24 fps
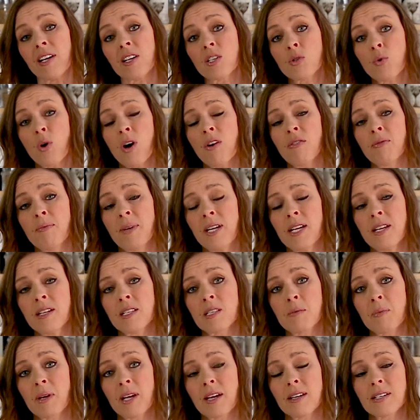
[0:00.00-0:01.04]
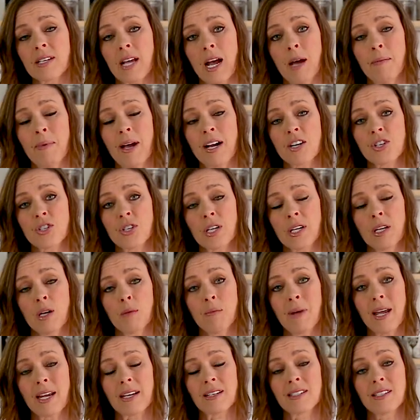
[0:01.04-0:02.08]
it at 12 minutes because I'm actually gonna
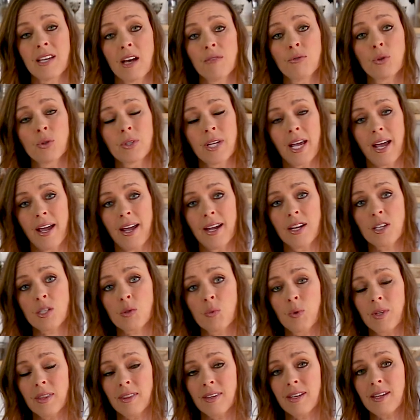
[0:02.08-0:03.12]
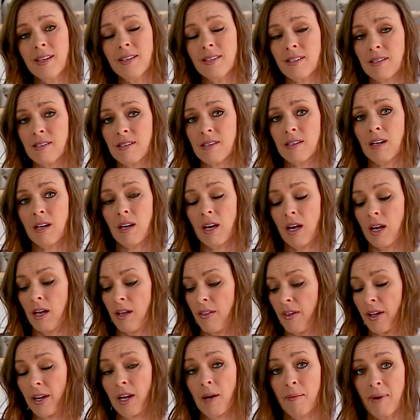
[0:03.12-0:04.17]
make deviled eggs with these uh,
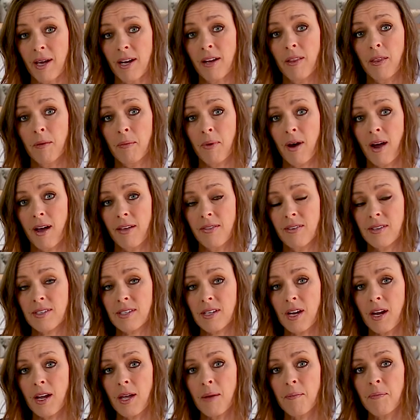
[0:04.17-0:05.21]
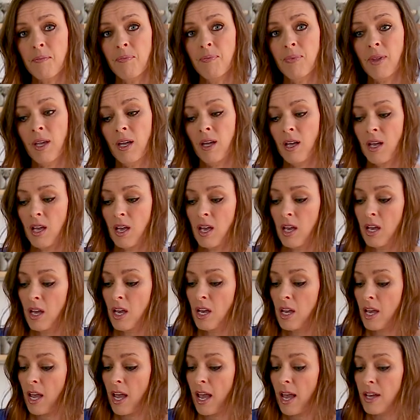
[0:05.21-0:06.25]
that come out of the pot this time.
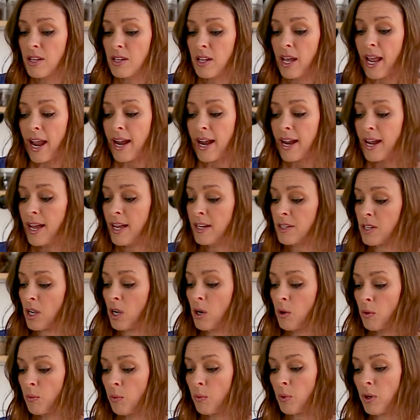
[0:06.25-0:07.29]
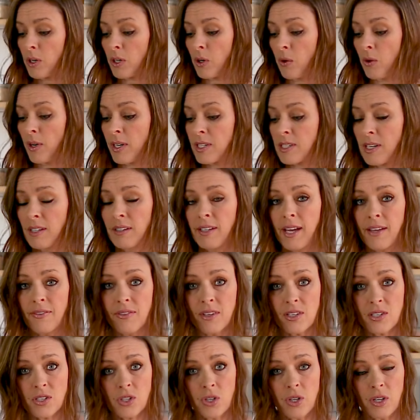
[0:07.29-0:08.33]
And we're going to let
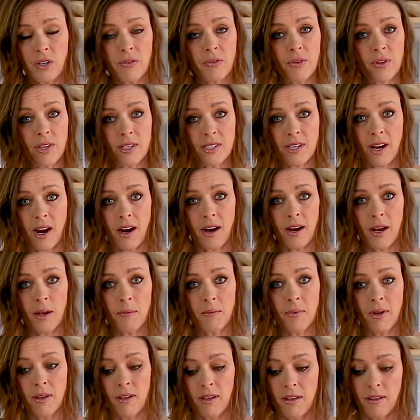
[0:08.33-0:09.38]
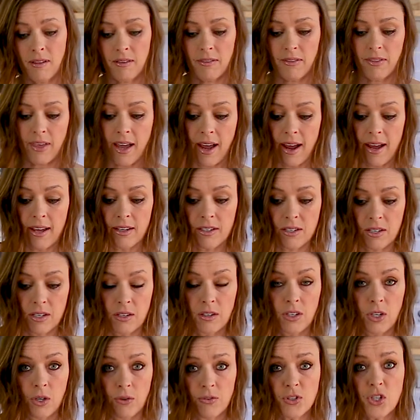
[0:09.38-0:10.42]
this cook for the time that
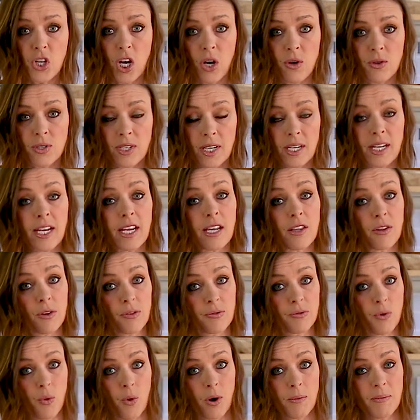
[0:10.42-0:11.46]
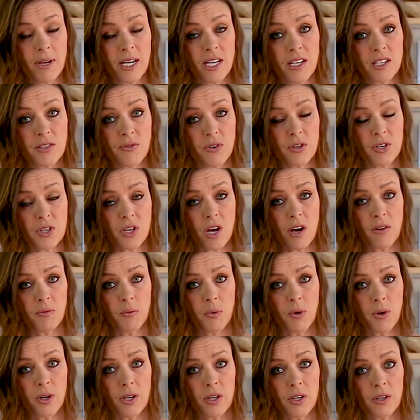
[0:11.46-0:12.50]
you've chosen, either four minutes for soft
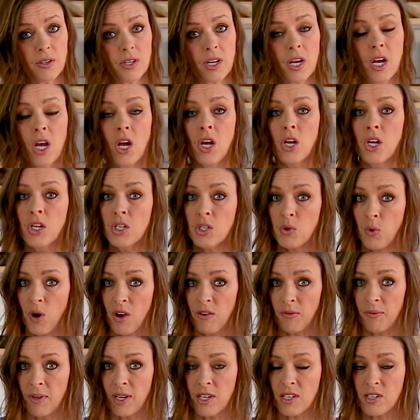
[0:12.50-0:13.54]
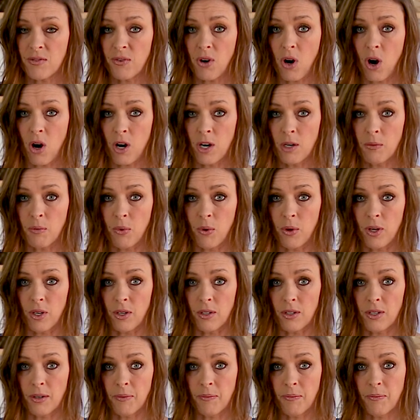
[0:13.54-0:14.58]
boiled, 12 minutes for hard
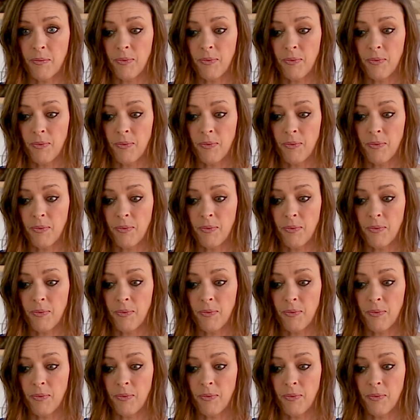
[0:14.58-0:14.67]
boiled.